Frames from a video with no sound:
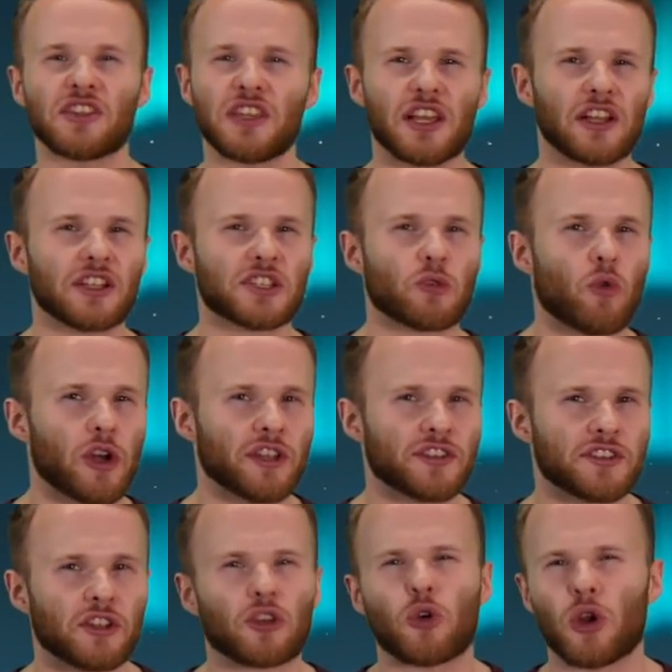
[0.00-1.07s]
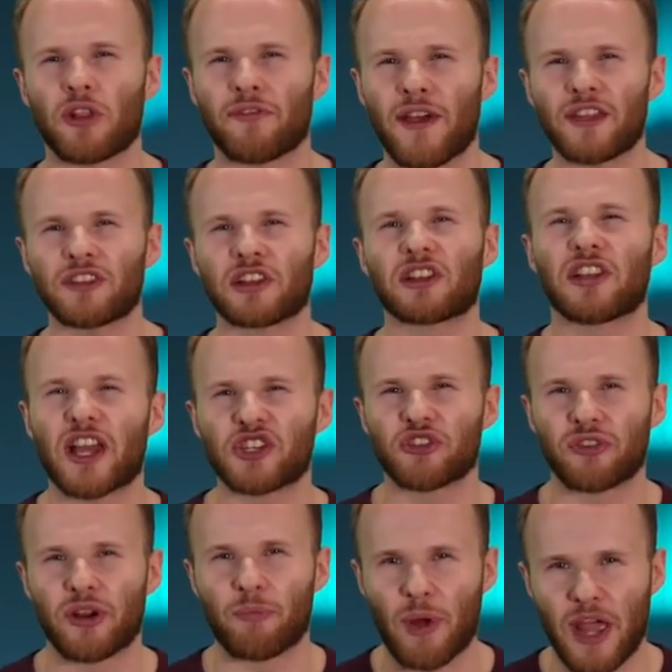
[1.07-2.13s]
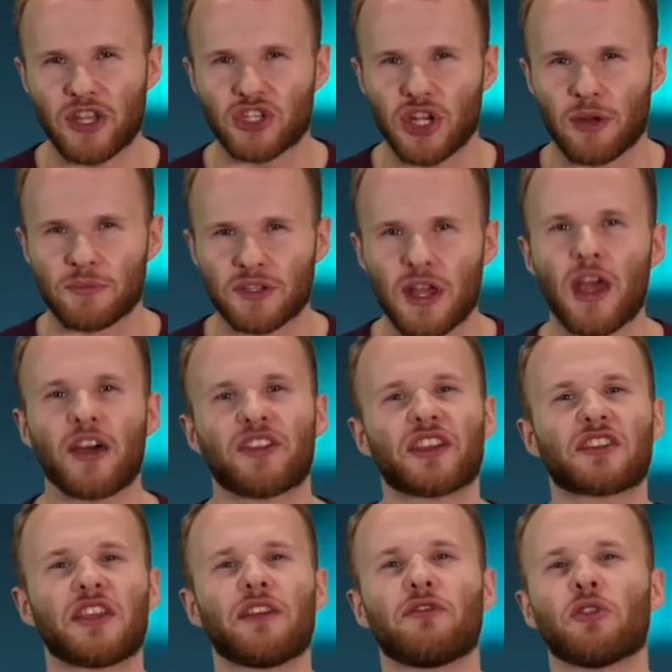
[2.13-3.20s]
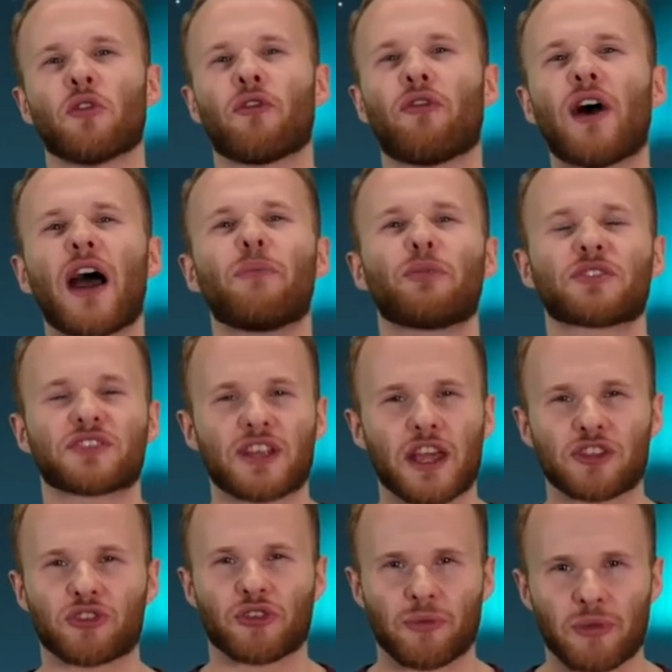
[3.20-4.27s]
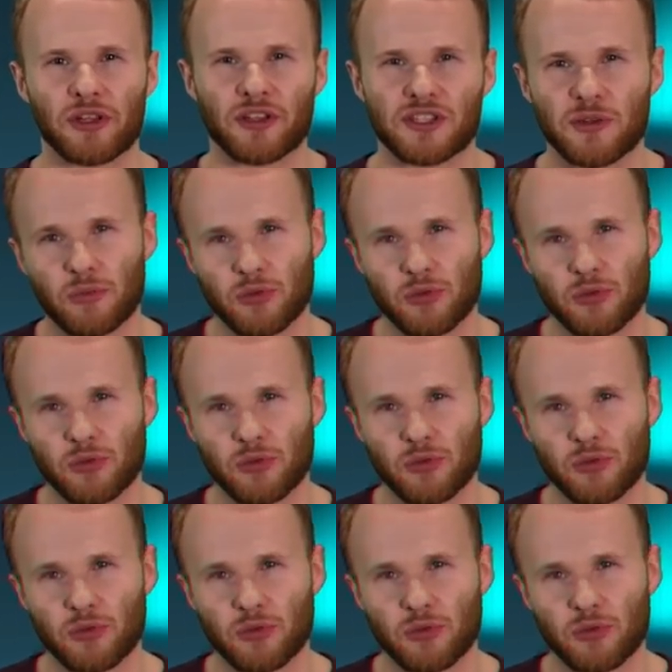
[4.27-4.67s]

Nicolas Wodanson who invented legendary paint jobs that give you 5% durability